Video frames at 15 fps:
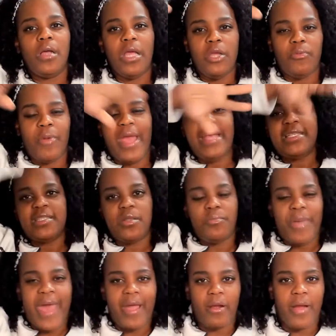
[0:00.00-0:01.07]
erase the
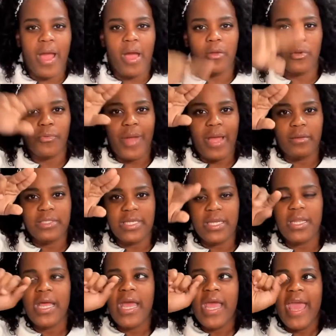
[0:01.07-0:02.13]
background around
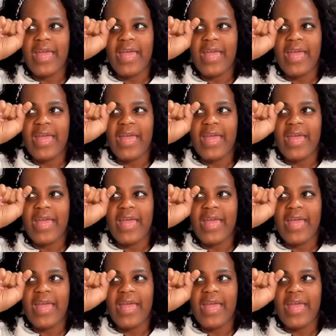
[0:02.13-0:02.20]
it.